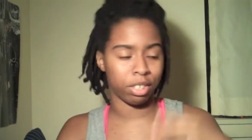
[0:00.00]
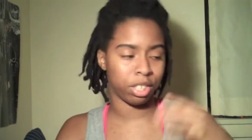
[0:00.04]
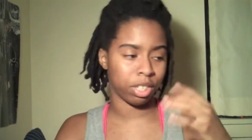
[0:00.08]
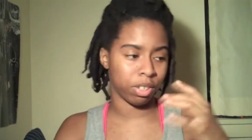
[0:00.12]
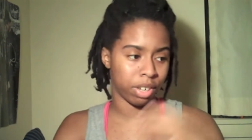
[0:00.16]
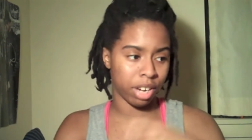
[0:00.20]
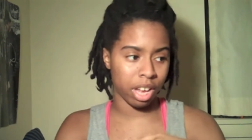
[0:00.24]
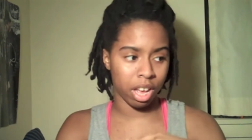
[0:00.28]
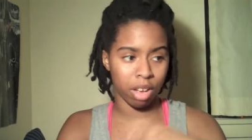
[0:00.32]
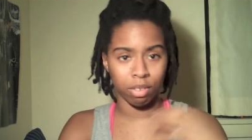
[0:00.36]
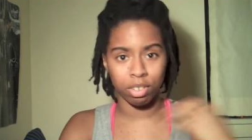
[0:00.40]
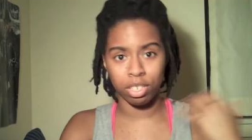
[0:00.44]
So
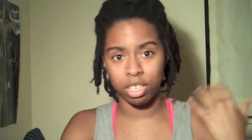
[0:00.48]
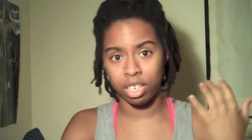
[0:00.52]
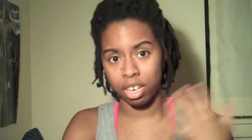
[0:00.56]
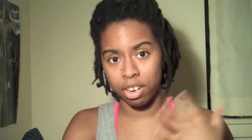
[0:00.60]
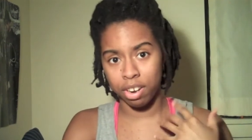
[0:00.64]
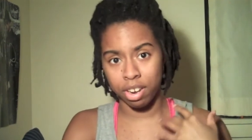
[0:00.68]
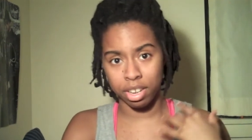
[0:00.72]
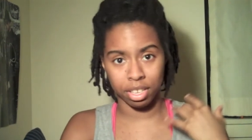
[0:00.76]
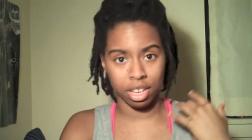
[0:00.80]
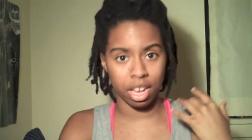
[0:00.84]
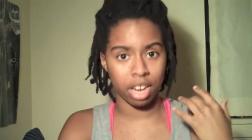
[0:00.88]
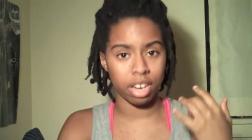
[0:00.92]
now
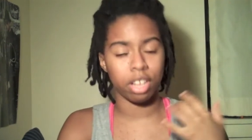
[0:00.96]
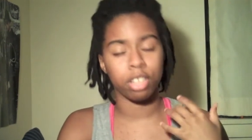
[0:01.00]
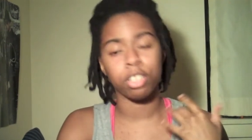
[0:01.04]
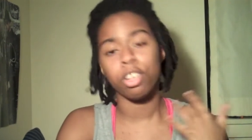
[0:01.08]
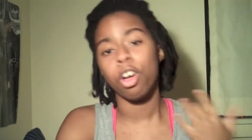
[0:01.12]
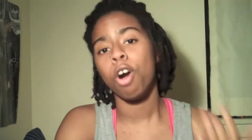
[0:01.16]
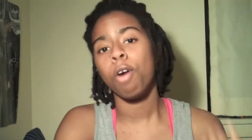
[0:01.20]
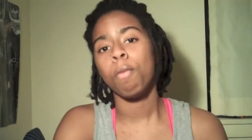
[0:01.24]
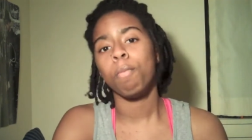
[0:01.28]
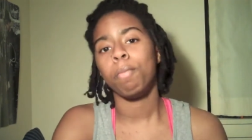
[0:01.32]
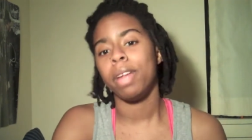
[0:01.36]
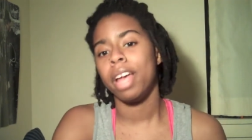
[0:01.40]
Tyrion's got his
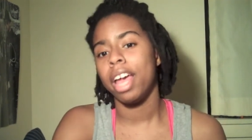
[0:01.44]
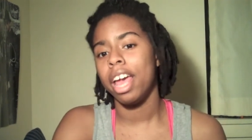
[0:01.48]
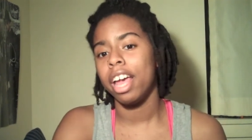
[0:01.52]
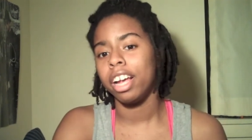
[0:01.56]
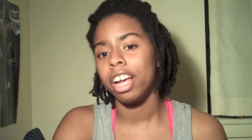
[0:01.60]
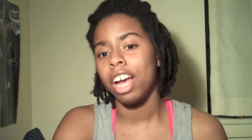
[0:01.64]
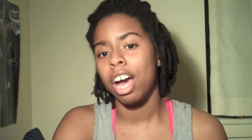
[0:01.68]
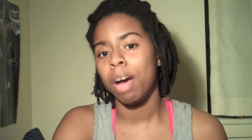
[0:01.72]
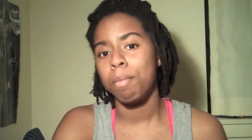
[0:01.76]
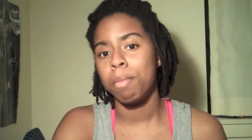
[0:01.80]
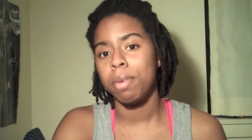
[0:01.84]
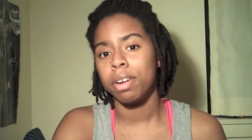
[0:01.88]
own plan
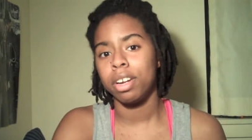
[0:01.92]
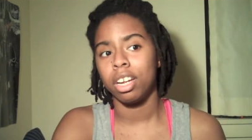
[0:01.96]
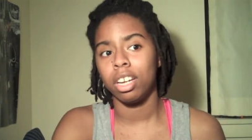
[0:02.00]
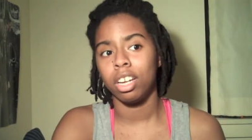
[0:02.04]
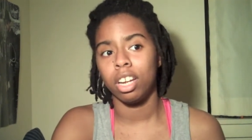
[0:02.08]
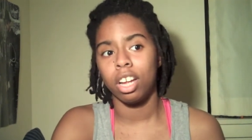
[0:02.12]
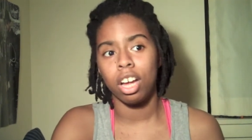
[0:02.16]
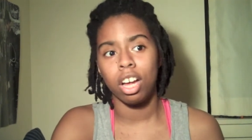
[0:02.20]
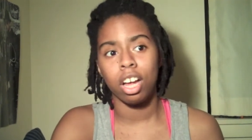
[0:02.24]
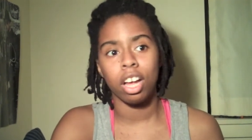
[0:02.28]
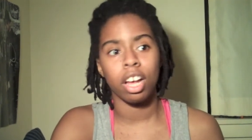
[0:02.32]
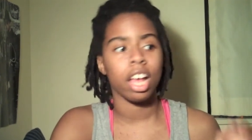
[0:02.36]
coming
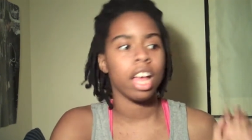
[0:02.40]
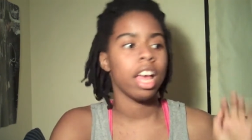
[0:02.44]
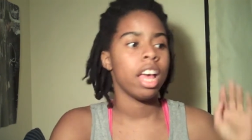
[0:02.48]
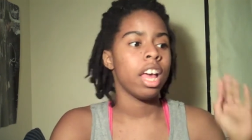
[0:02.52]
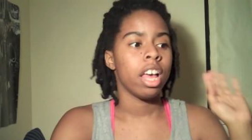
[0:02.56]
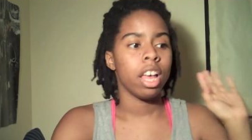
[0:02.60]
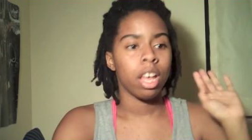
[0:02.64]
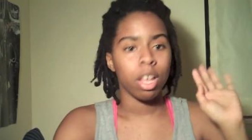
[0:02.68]
along.